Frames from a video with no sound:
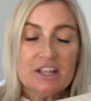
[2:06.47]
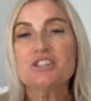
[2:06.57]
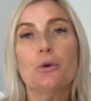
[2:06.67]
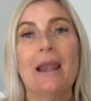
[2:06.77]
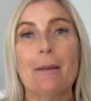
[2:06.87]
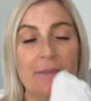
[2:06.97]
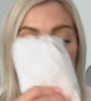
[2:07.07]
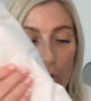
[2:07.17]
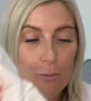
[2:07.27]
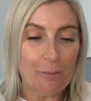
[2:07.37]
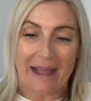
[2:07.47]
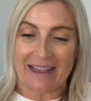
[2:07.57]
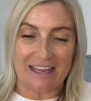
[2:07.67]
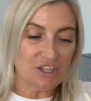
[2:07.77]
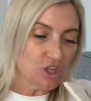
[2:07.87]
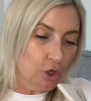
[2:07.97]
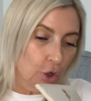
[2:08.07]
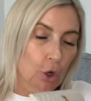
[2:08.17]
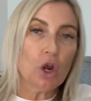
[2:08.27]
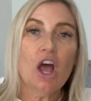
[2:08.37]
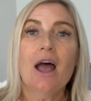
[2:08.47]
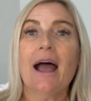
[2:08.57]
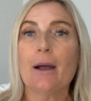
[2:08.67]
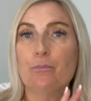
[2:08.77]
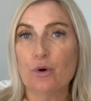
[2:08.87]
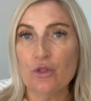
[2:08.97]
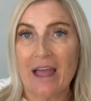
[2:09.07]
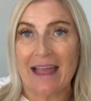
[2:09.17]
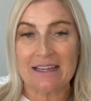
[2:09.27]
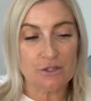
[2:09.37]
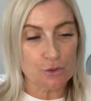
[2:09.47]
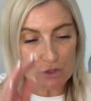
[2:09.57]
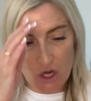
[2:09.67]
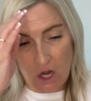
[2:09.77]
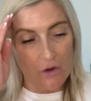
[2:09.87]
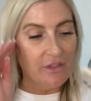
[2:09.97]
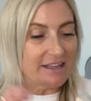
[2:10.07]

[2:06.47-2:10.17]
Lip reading: So let me unpackage it all and put the handles on.